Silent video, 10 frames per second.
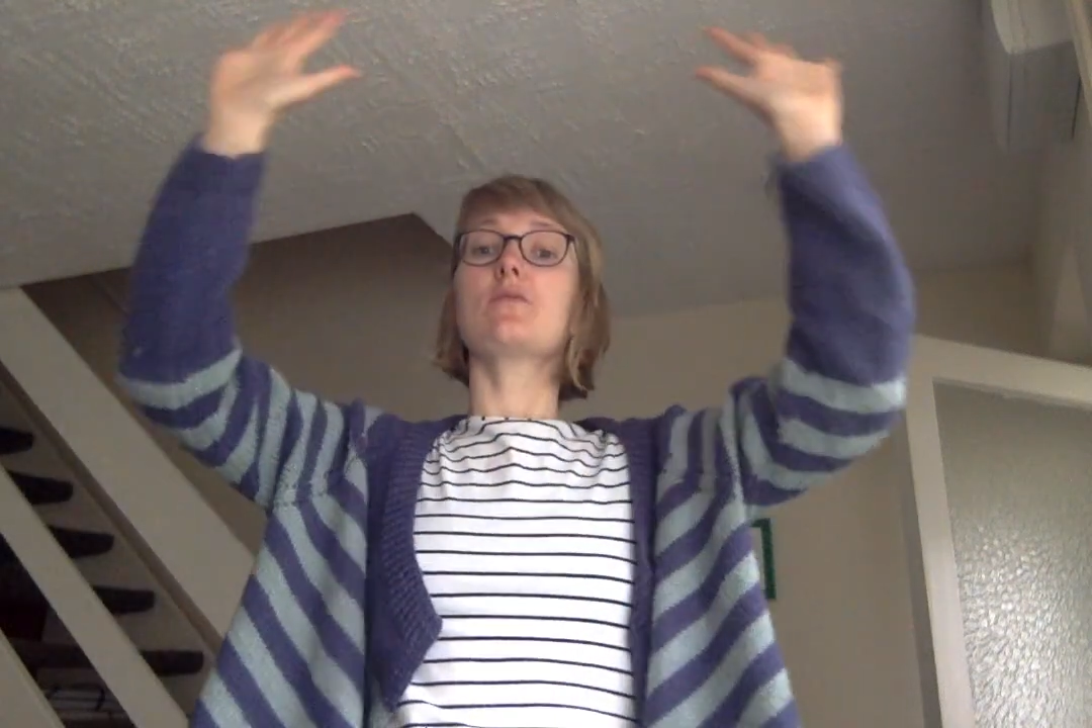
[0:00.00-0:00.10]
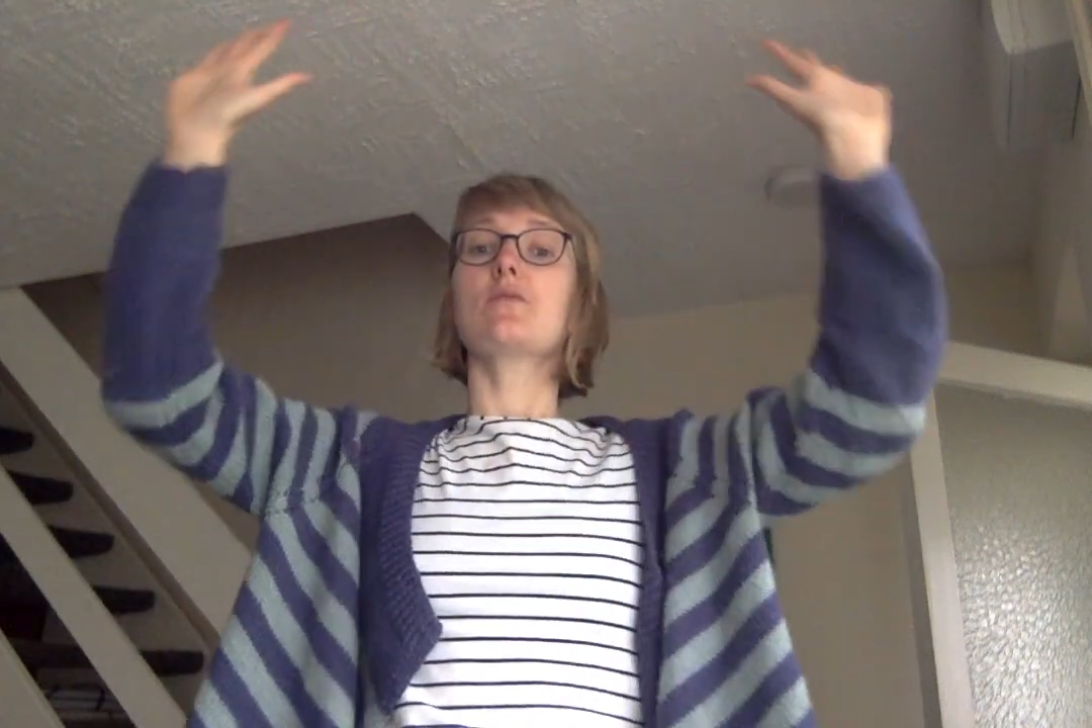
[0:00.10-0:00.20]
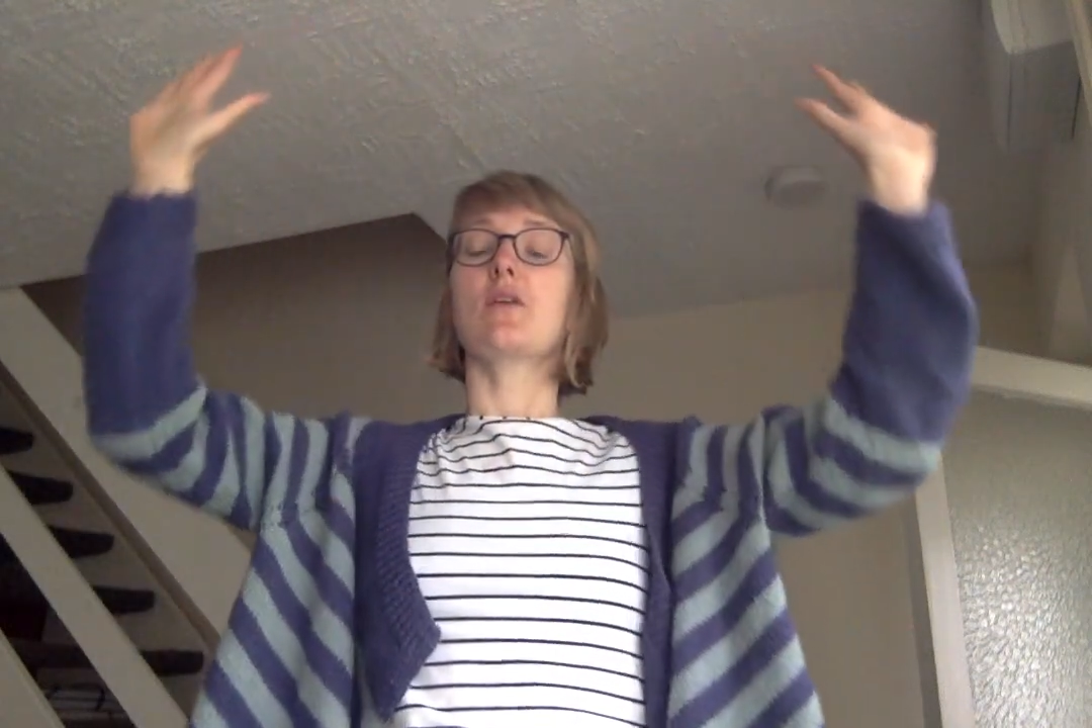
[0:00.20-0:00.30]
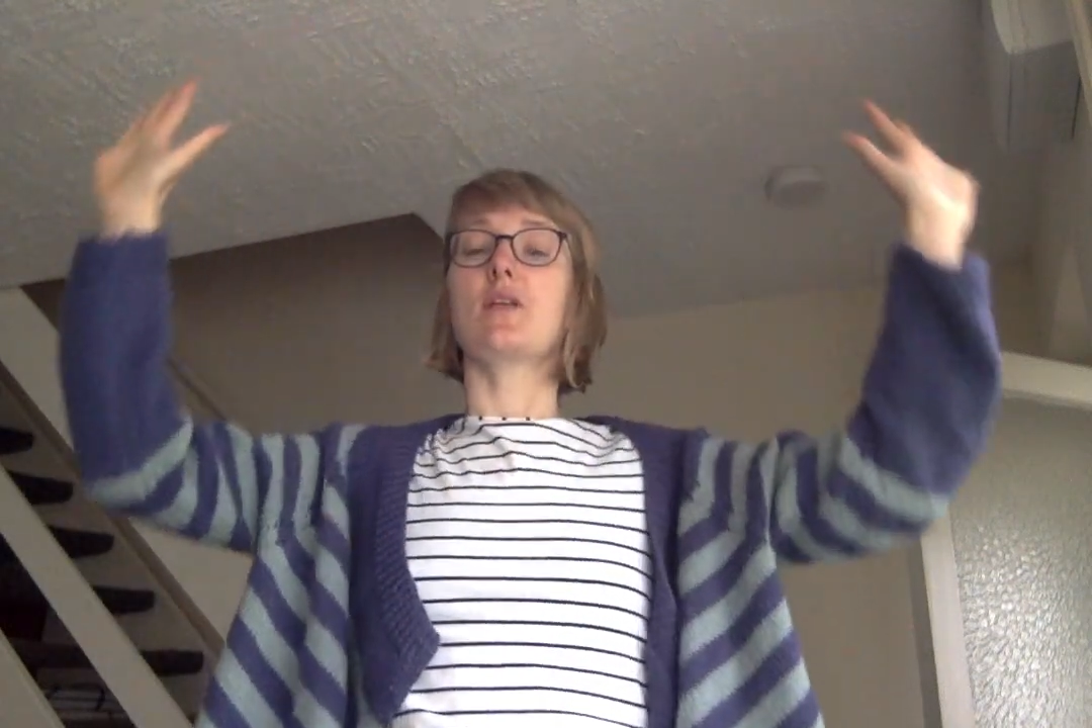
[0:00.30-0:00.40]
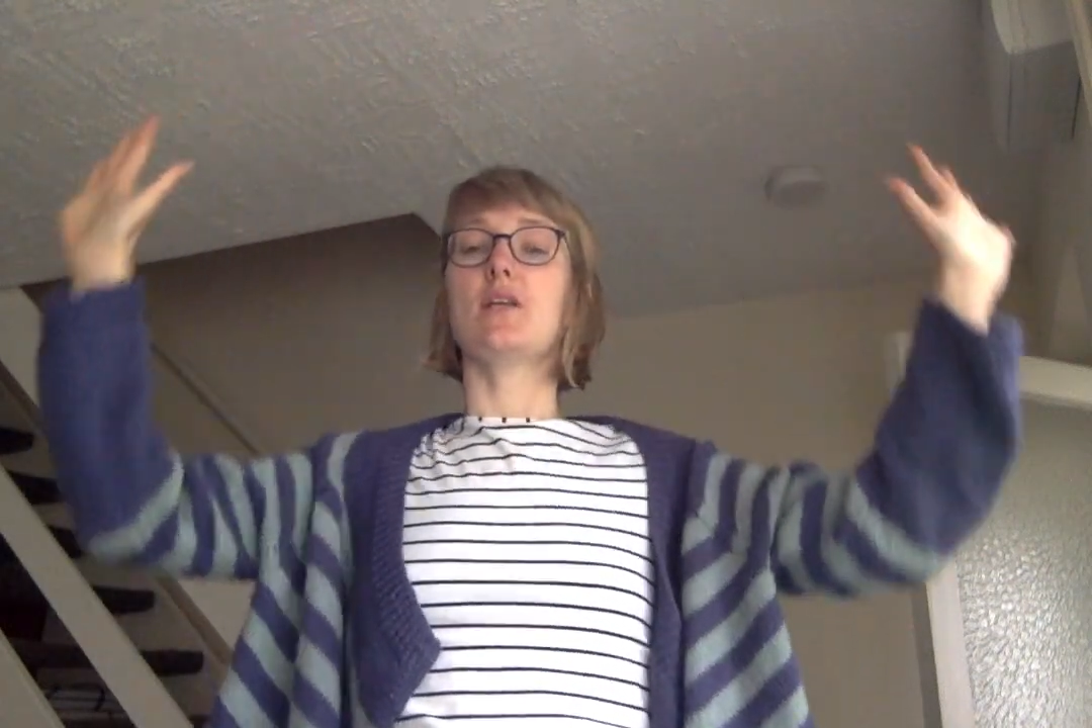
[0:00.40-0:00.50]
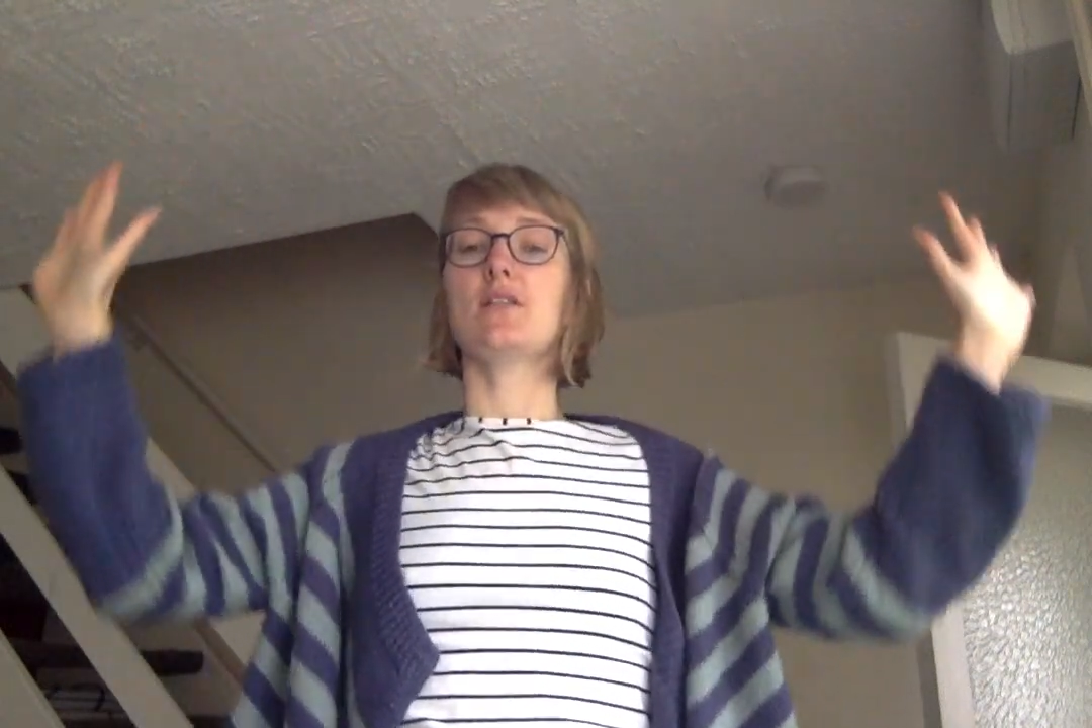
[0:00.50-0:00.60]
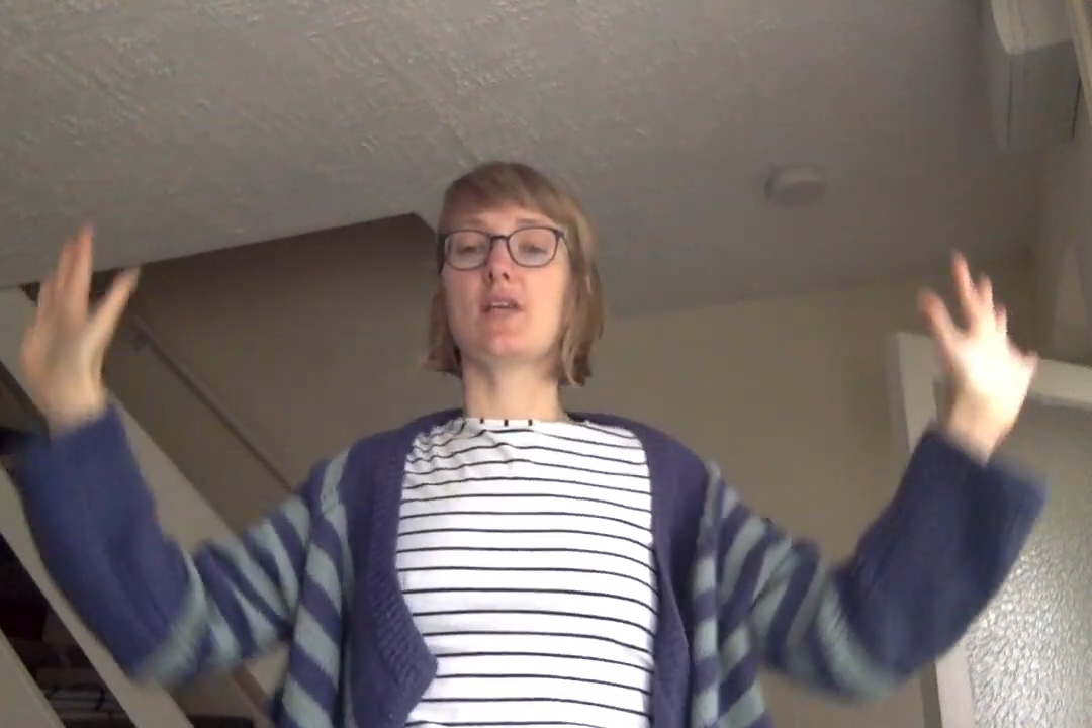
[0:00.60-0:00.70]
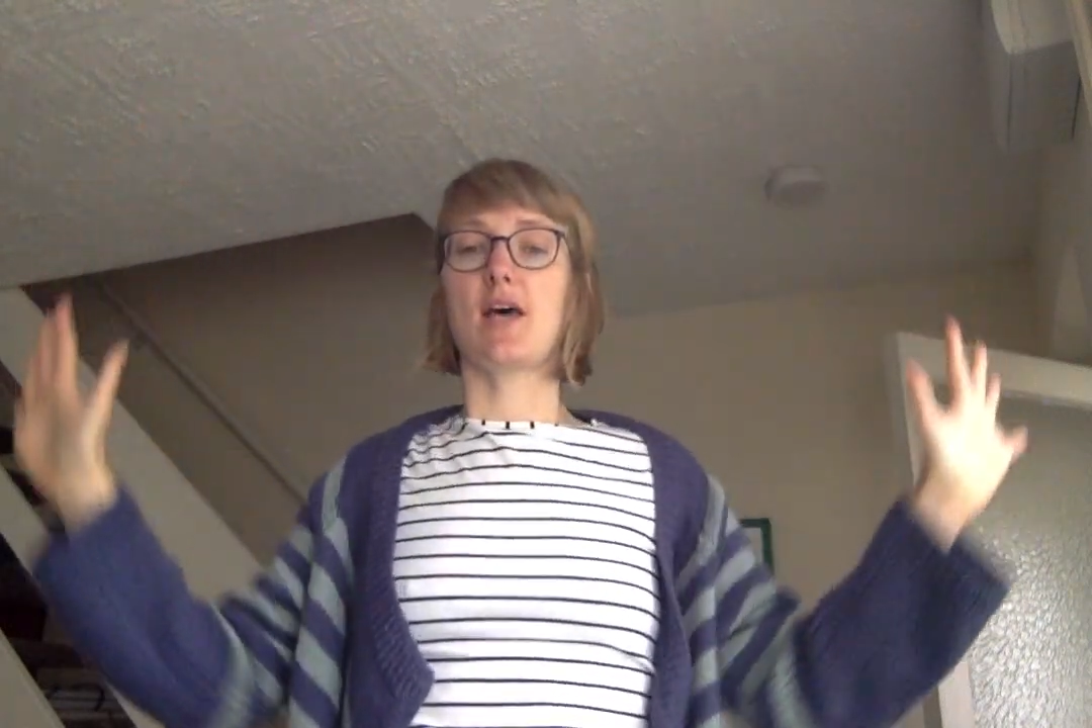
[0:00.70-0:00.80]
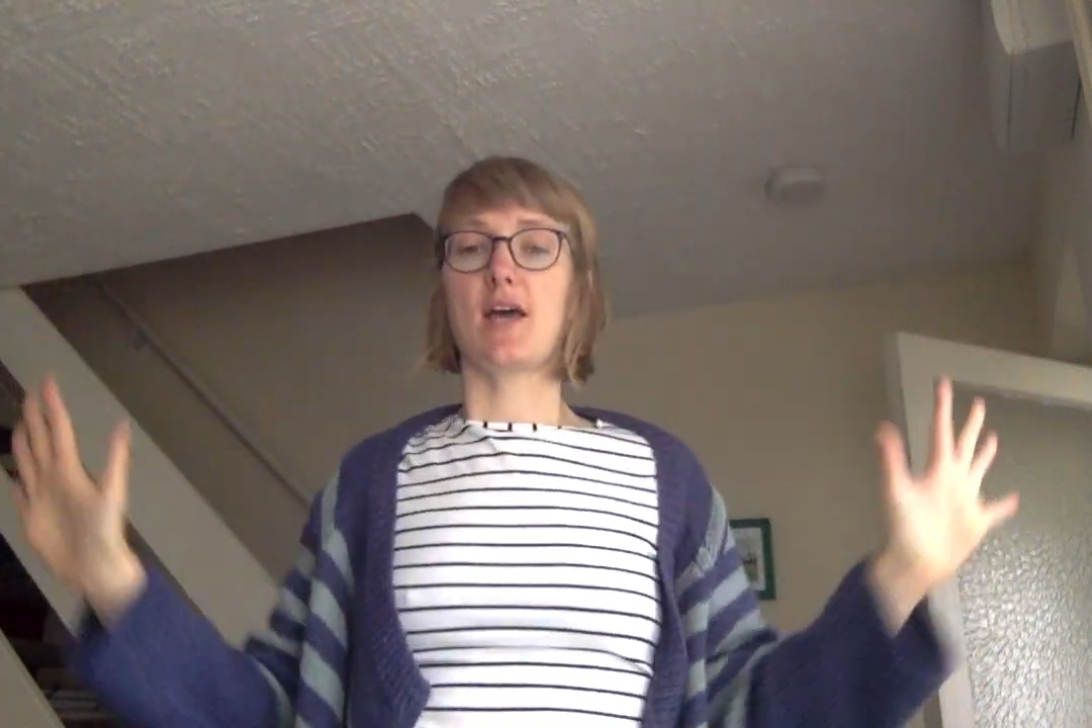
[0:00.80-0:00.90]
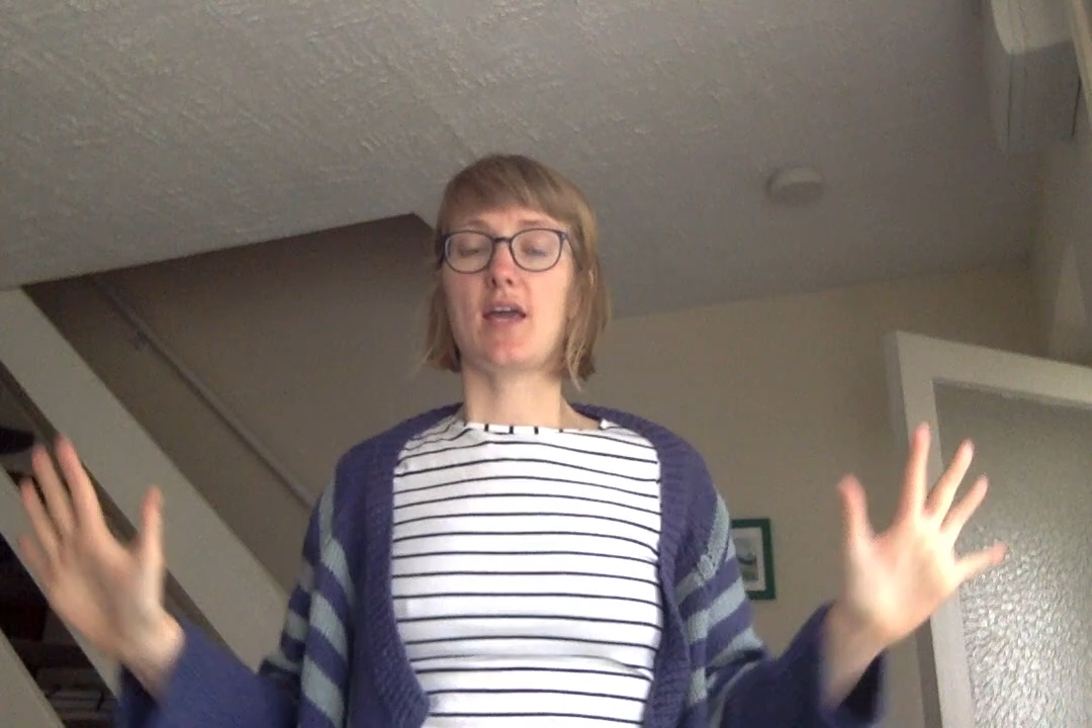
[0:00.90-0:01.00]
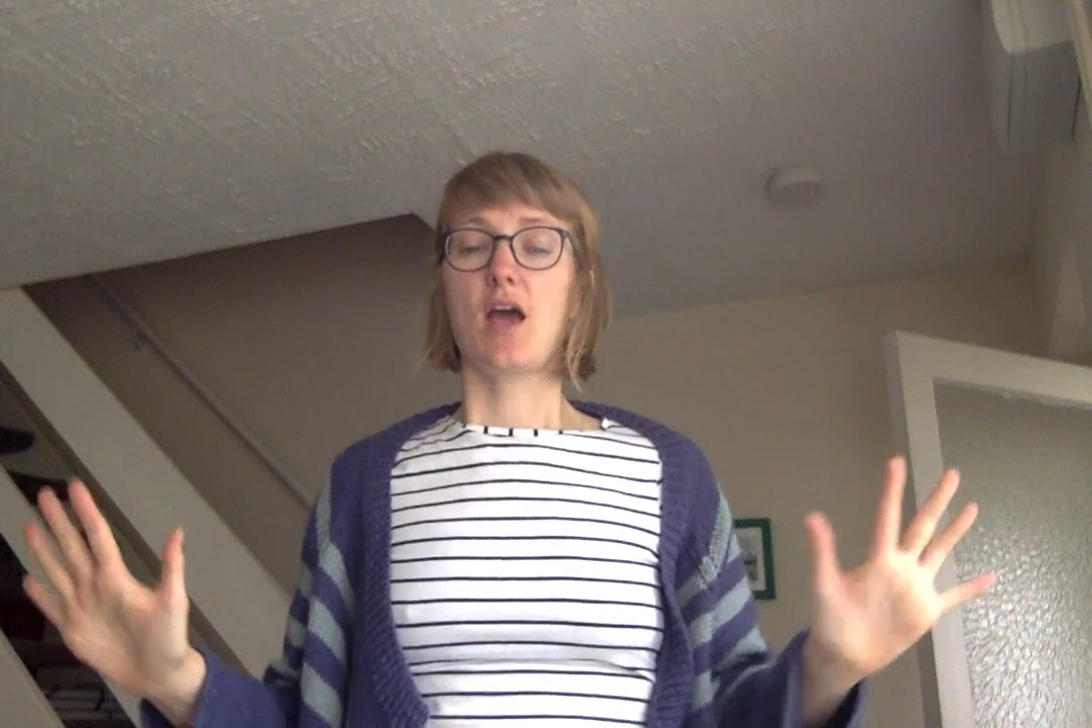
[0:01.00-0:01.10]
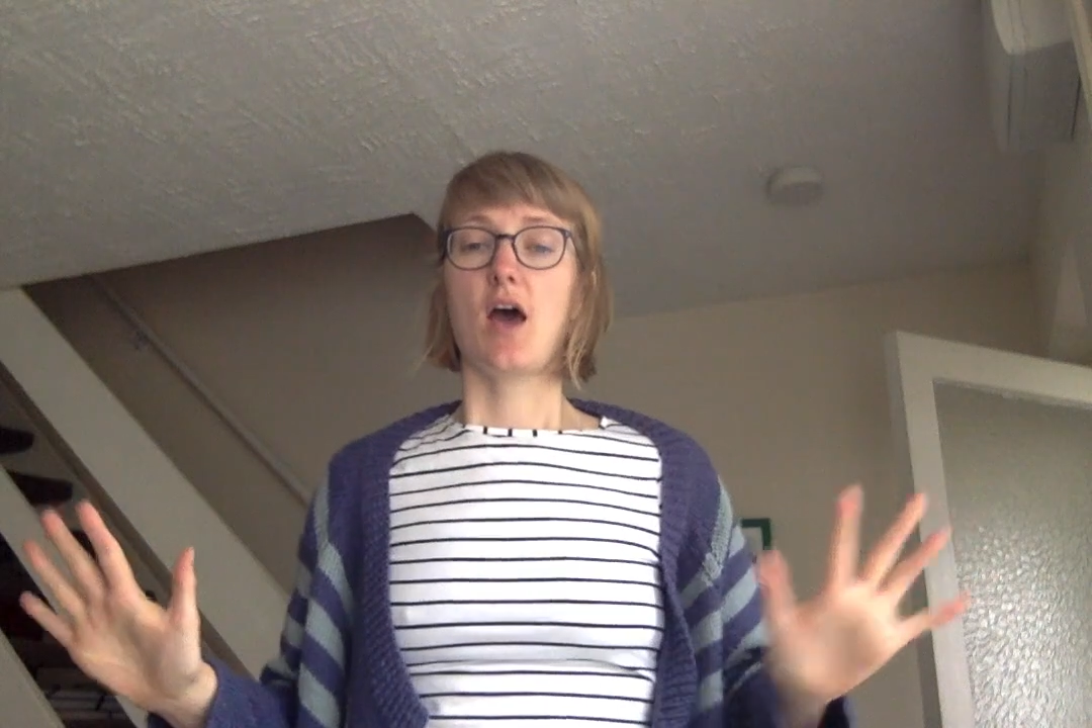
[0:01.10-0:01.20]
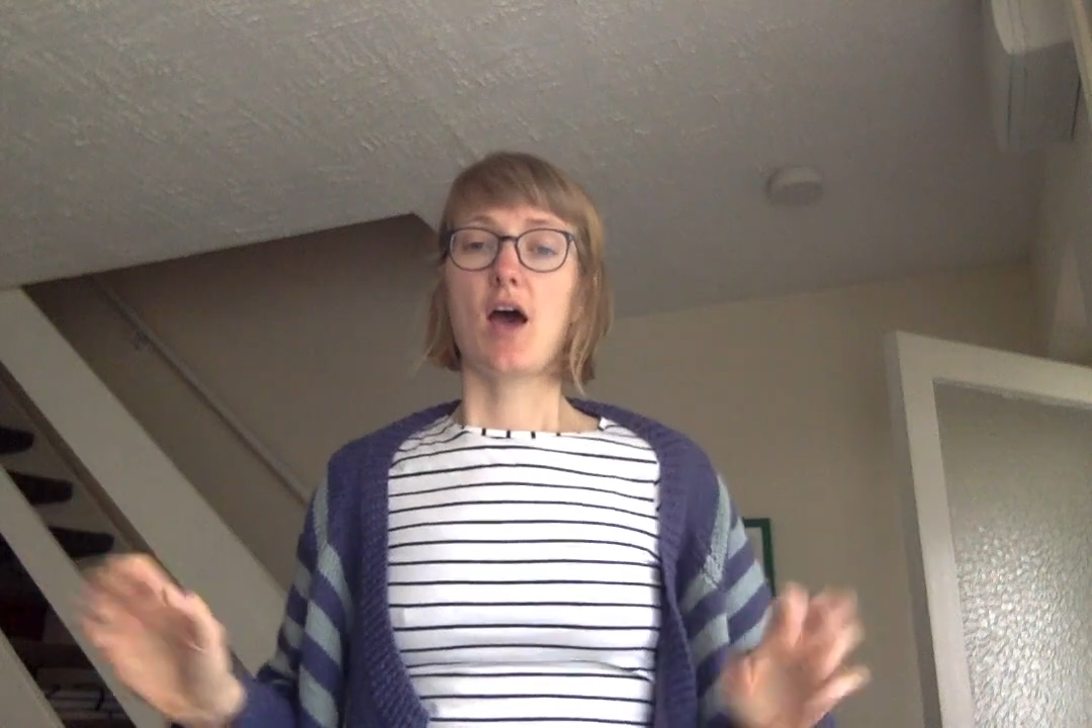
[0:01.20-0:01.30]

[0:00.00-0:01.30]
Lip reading: sunny day,